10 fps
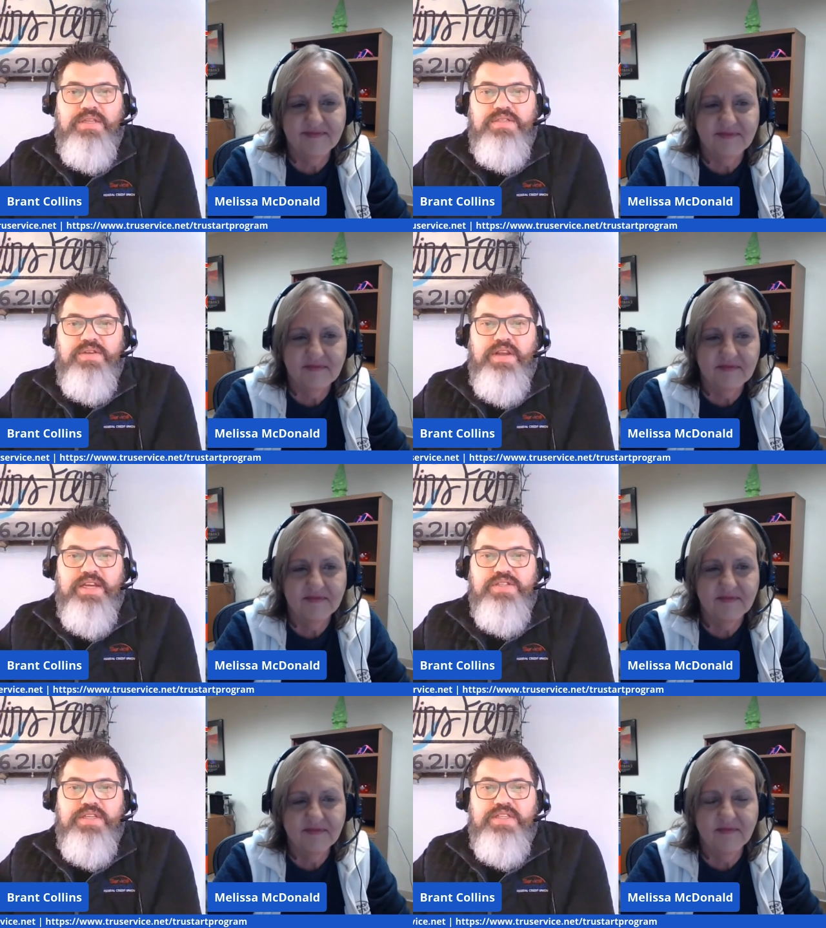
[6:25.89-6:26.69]
Speaker 1: So it
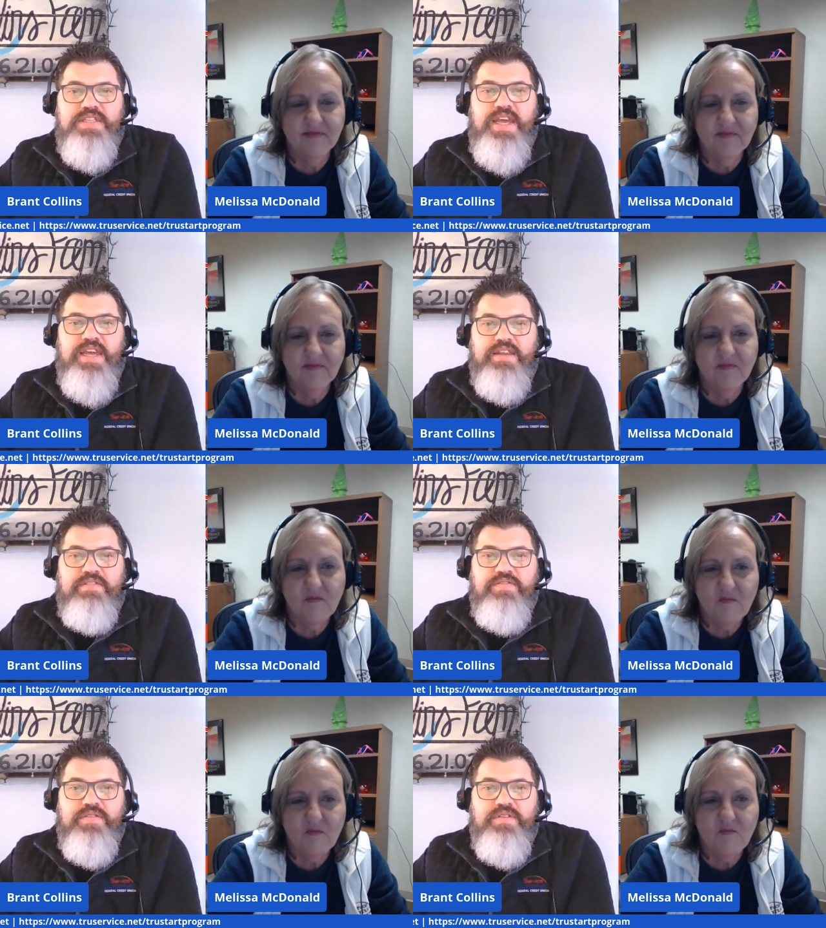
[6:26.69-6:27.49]
actually is negative.
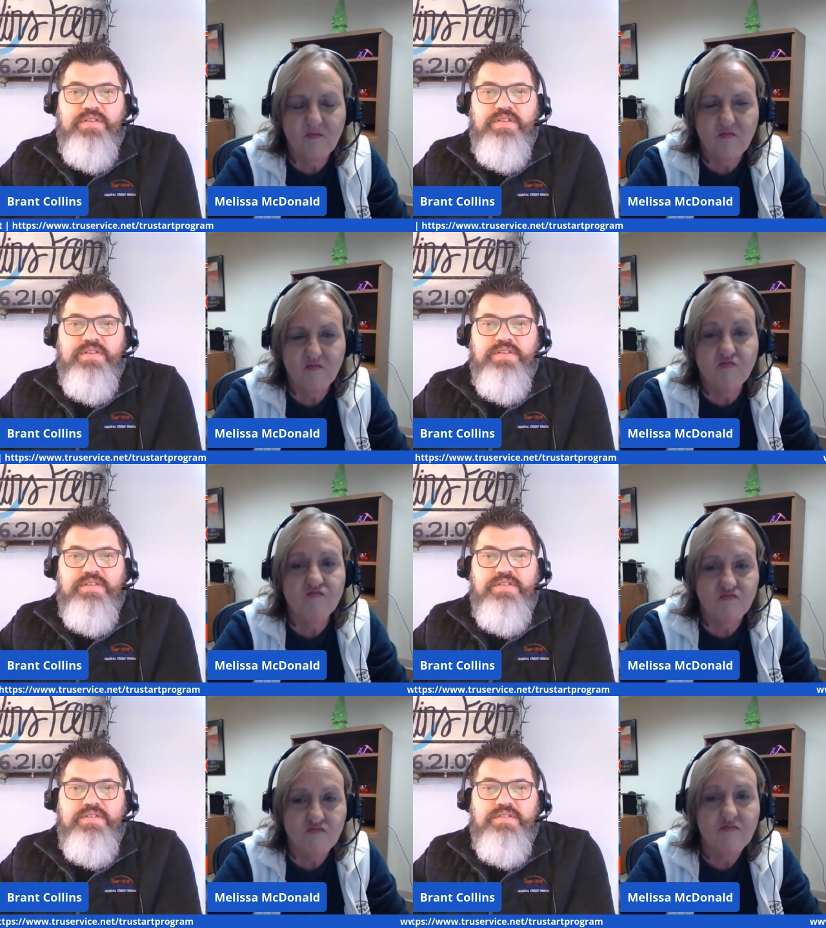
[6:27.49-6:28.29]

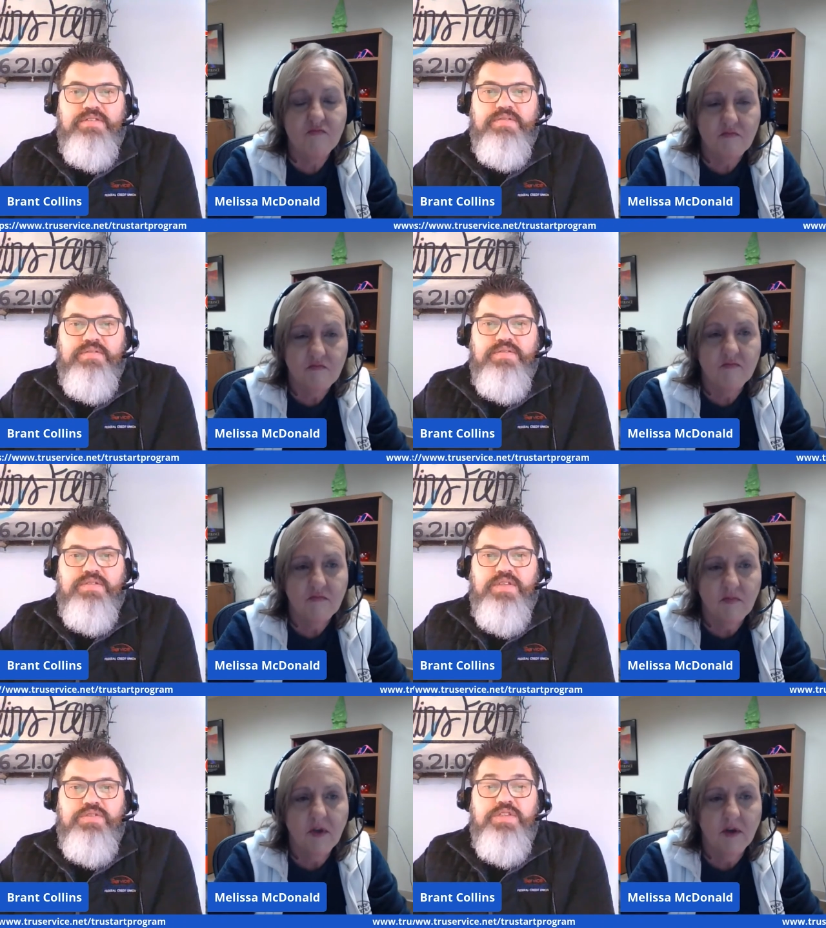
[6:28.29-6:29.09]
Mm-hmm.
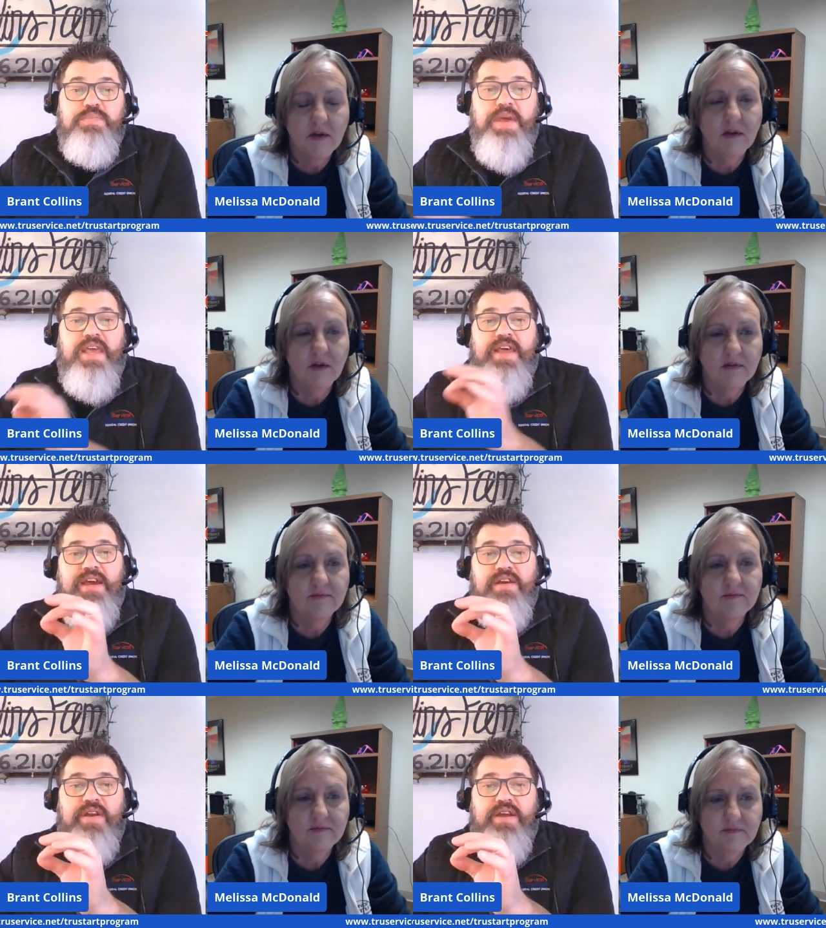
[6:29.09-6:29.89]
So just pay yeah.
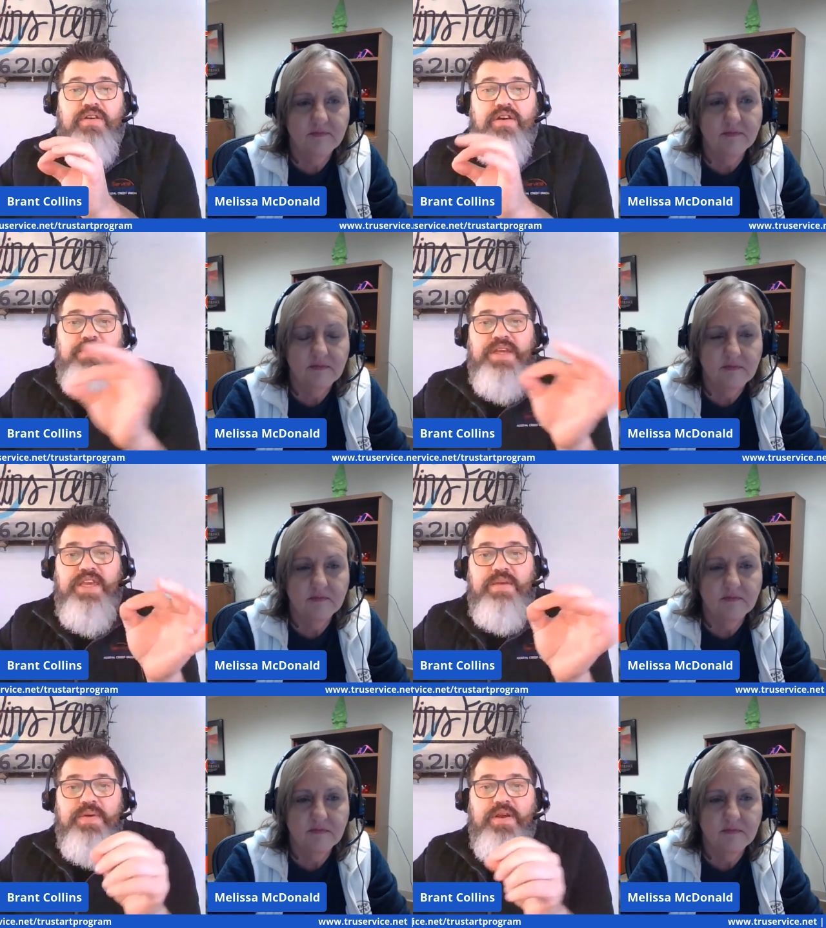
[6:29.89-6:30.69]
that credit card, but
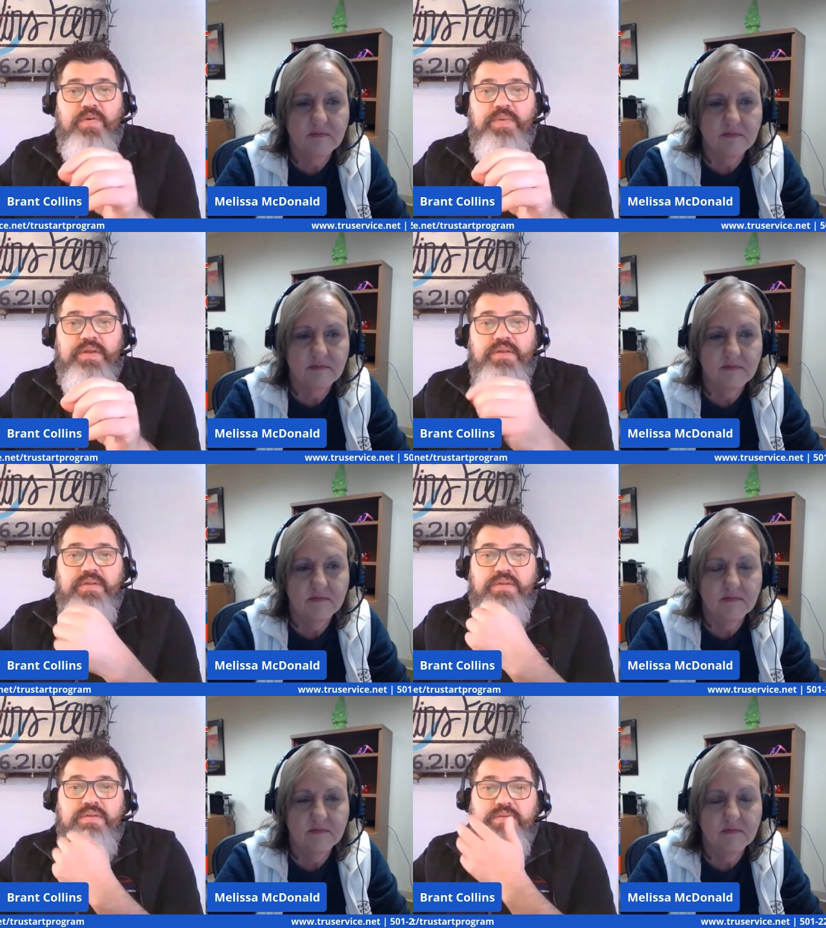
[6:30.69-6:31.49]
keep it open.
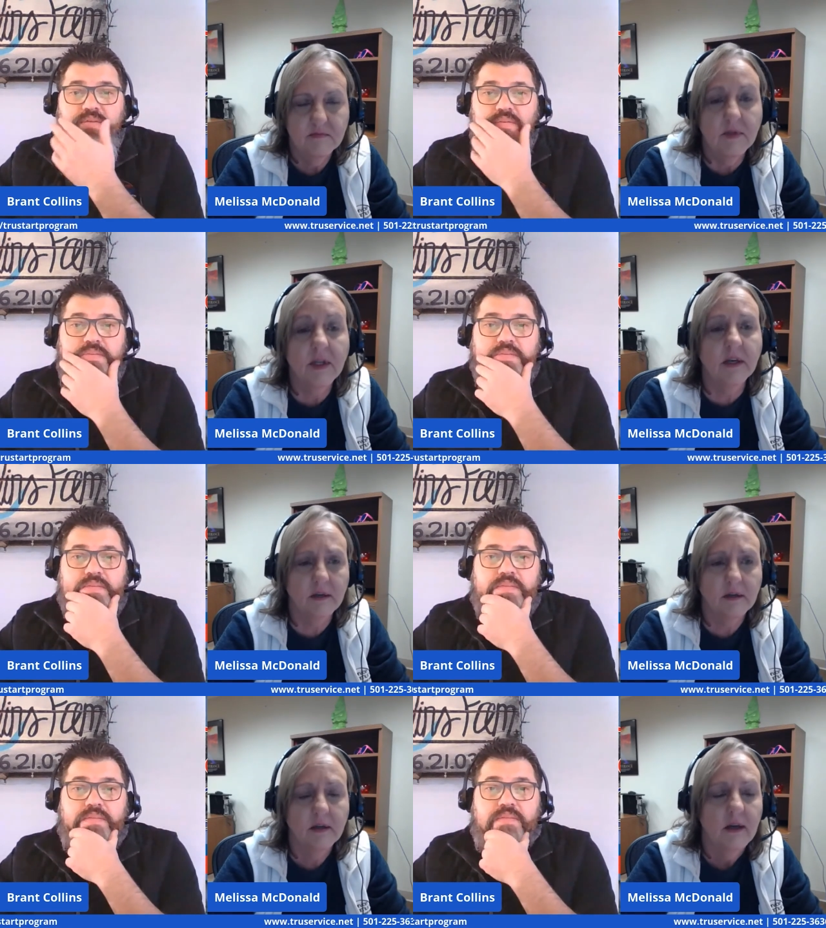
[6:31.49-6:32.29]
Speaker 2: Yeah,
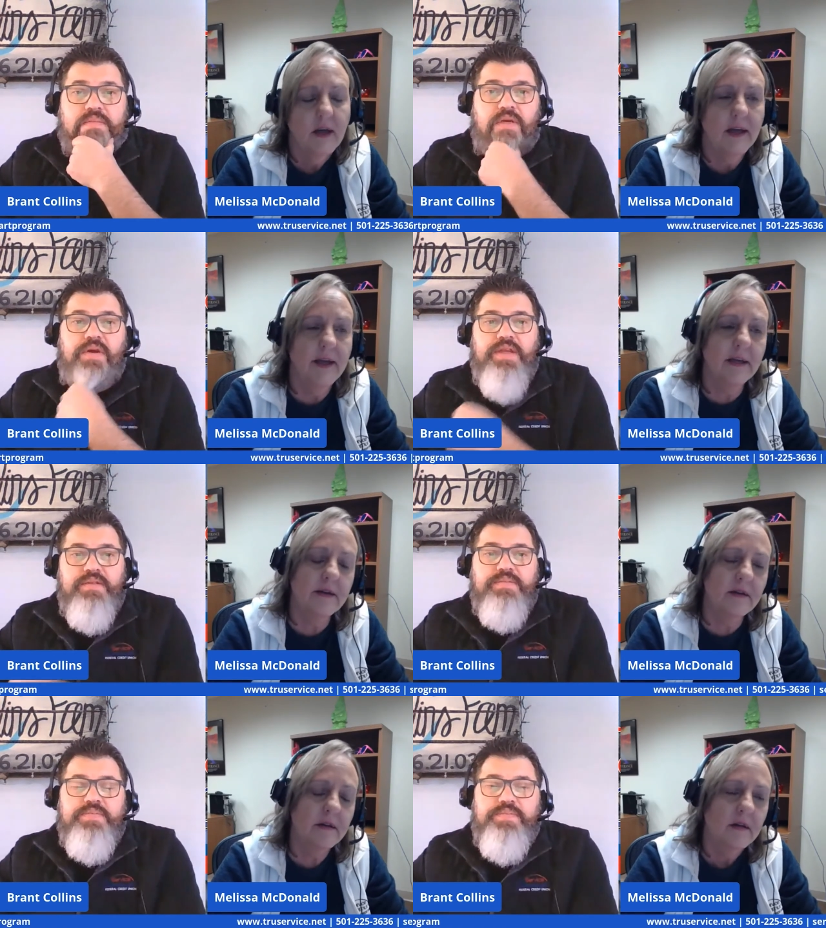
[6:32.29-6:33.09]
okay.
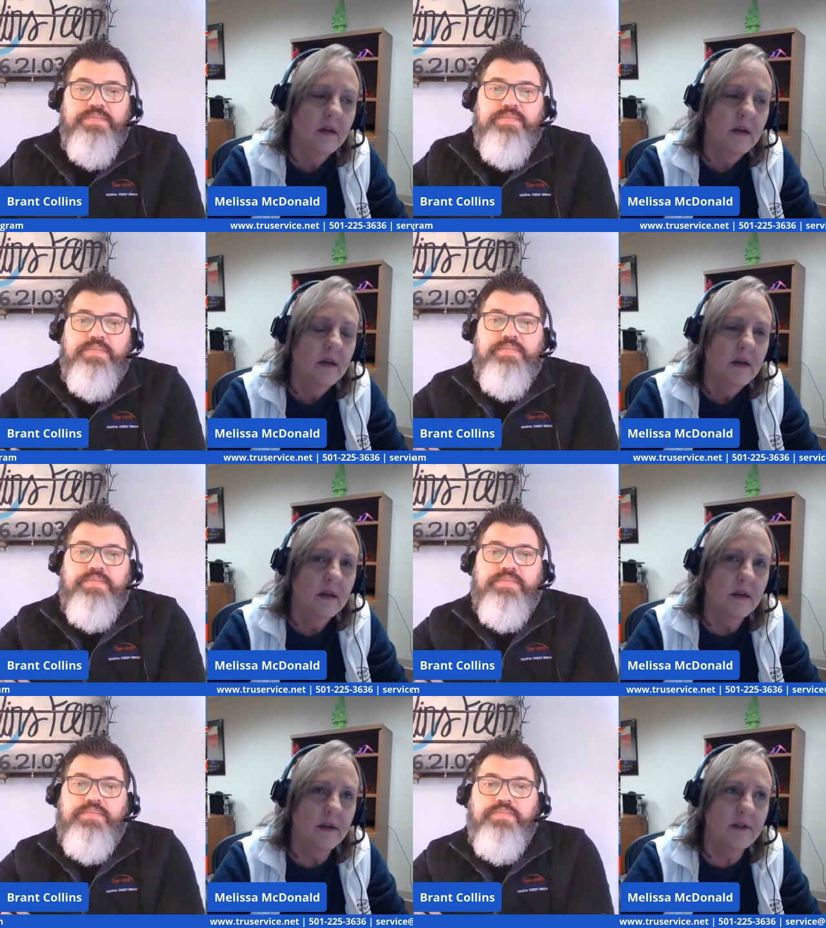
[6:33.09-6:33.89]
and
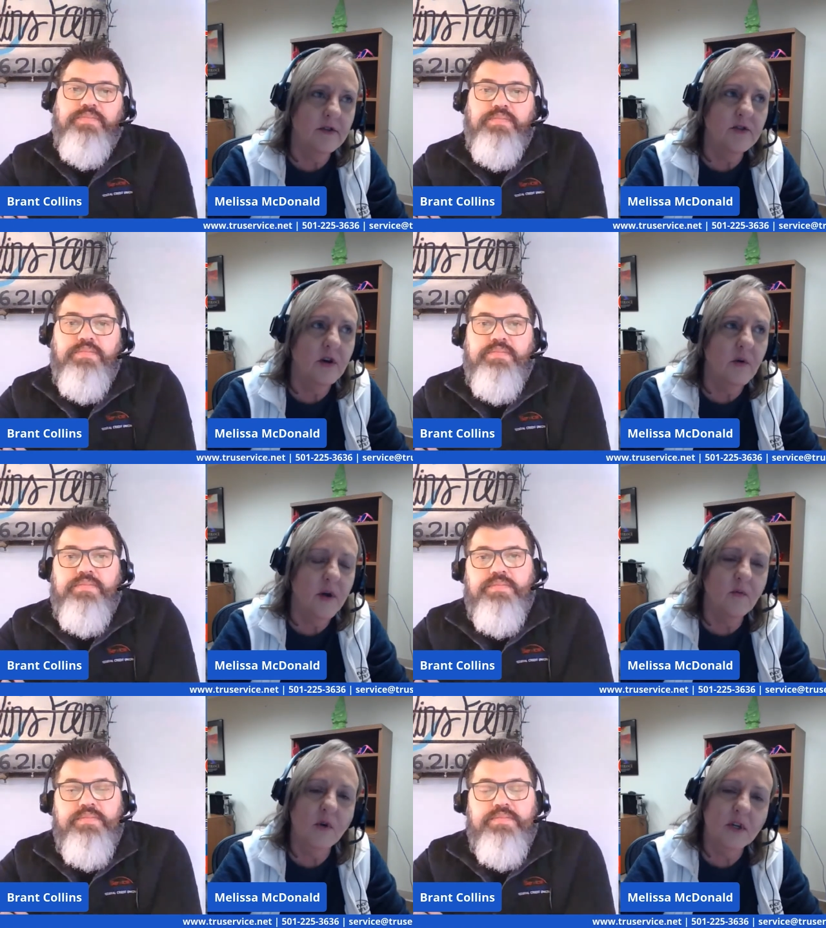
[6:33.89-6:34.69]
and so
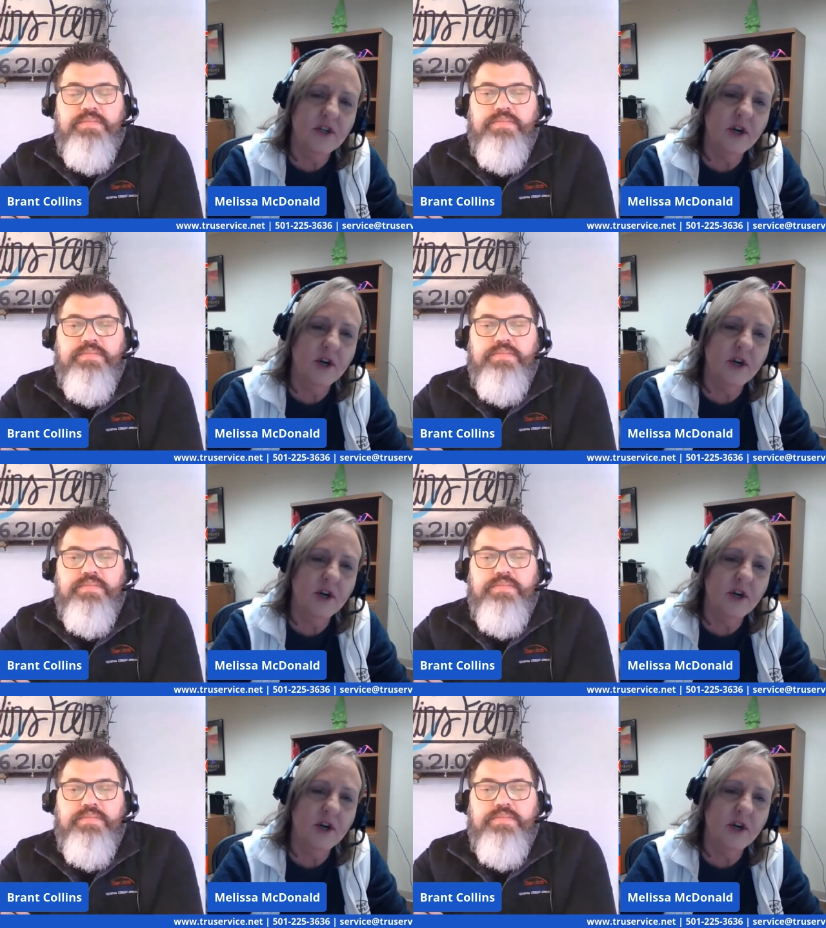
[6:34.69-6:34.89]
and watch